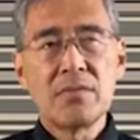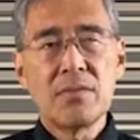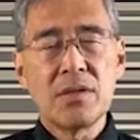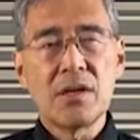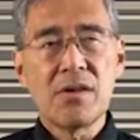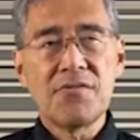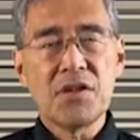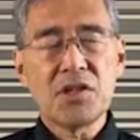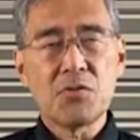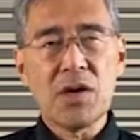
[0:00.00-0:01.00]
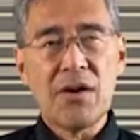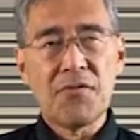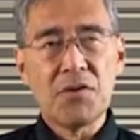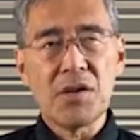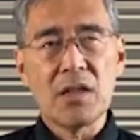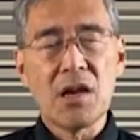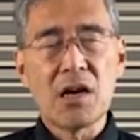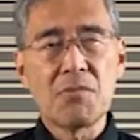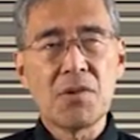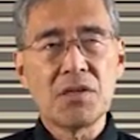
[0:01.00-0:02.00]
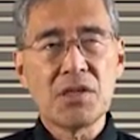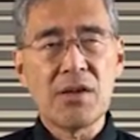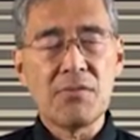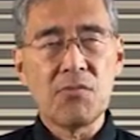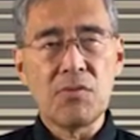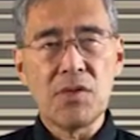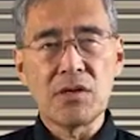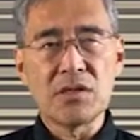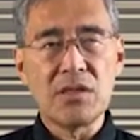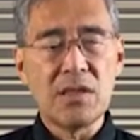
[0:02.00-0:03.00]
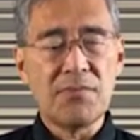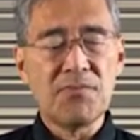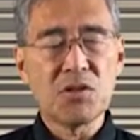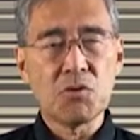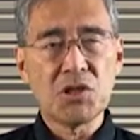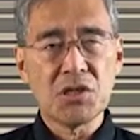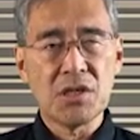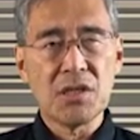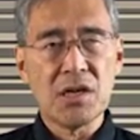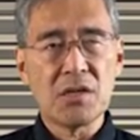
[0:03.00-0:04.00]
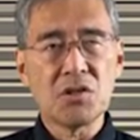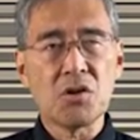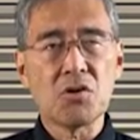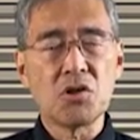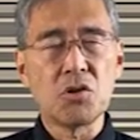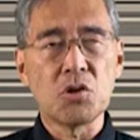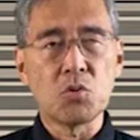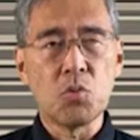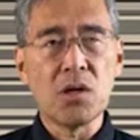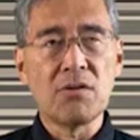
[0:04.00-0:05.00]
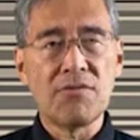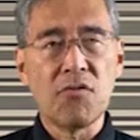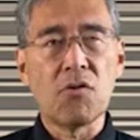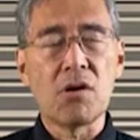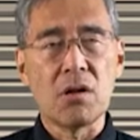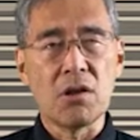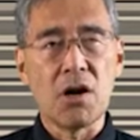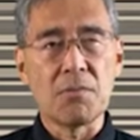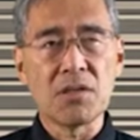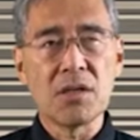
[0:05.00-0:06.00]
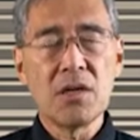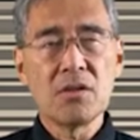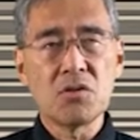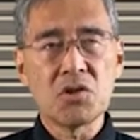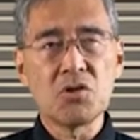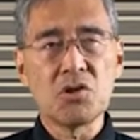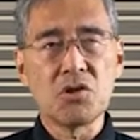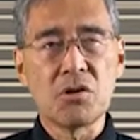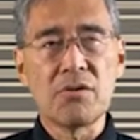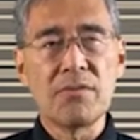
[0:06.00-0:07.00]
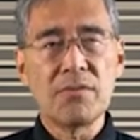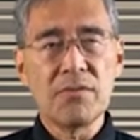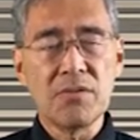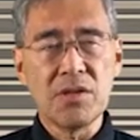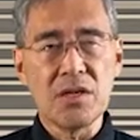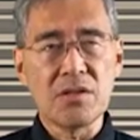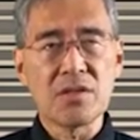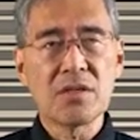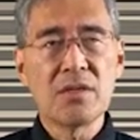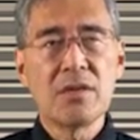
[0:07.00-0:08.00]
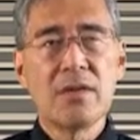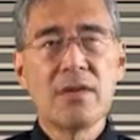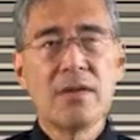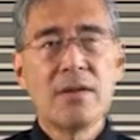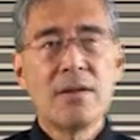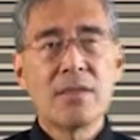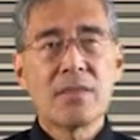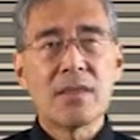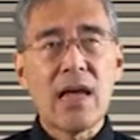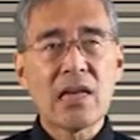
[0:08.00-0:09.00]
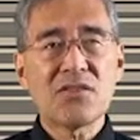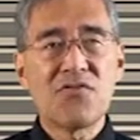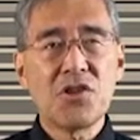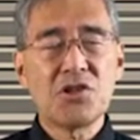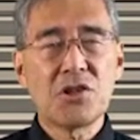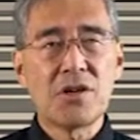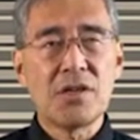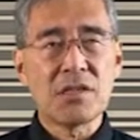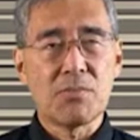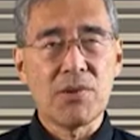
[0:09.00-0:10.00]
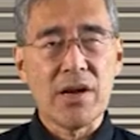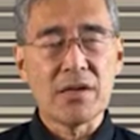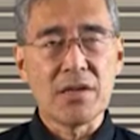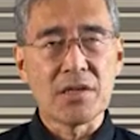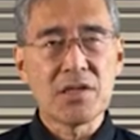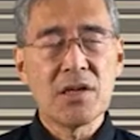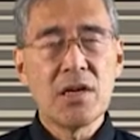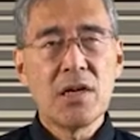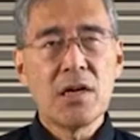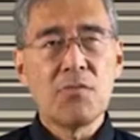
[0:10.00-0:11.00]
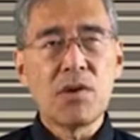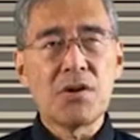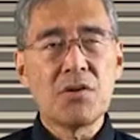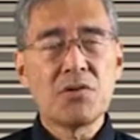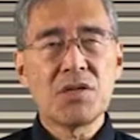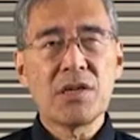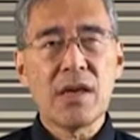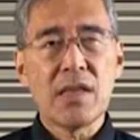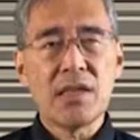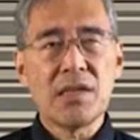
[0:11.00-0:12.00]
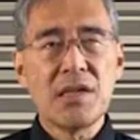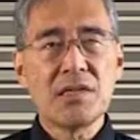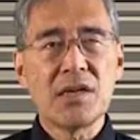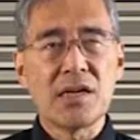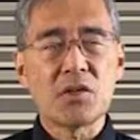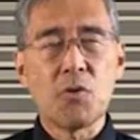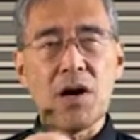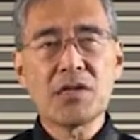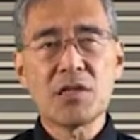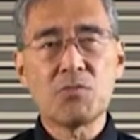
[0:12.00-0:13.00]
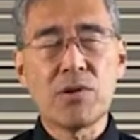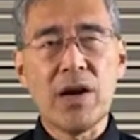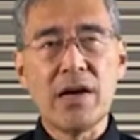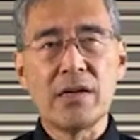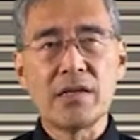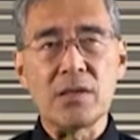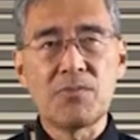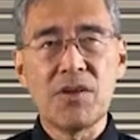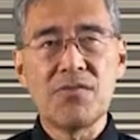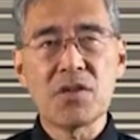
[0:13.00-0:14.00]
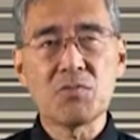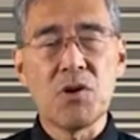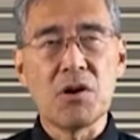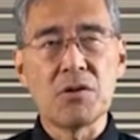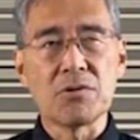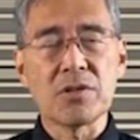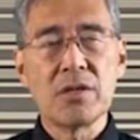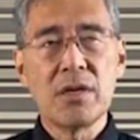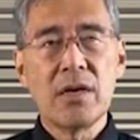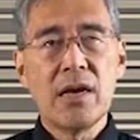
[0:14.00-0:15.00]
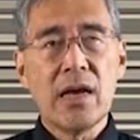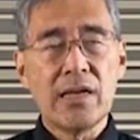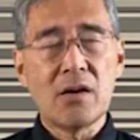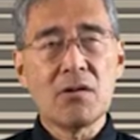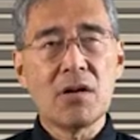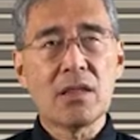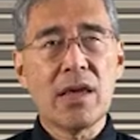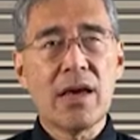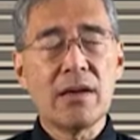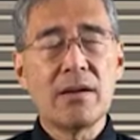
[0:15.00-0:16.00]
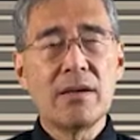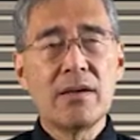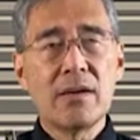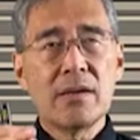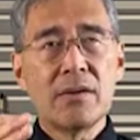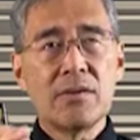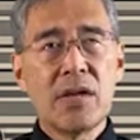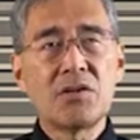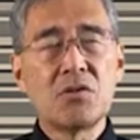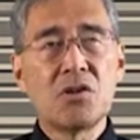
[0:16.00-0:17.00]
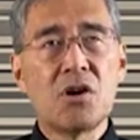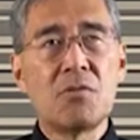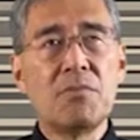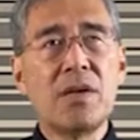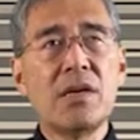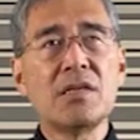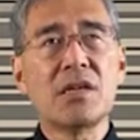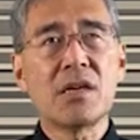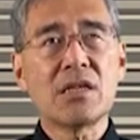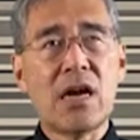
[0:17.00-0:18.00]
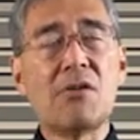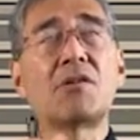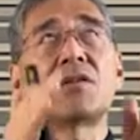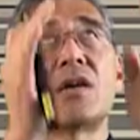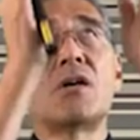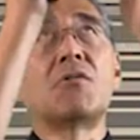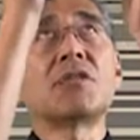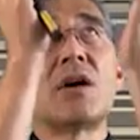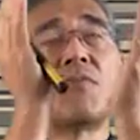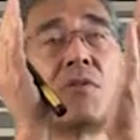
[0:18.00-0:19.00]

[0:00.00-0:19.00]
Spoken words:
The other feature we have for the alarm is that there's dip switches in there, so you could choose 1 of 4 alarms to suit your needs. The last feature is the brightness. We are using LEDs that are twice as bright as the previous models. And only that, as you know, many signal towers are on top of the